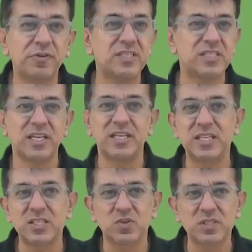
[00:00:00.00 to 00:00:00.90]
stage.
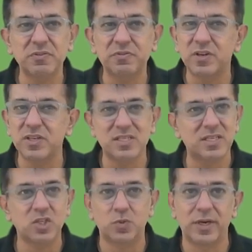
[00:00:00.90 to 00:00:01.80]
This was the first
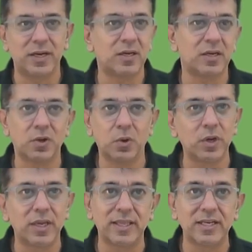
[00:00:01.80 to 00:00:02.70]
stage beta.
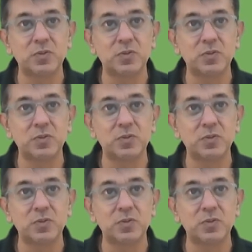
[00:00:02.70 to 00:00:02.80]
Okay, that is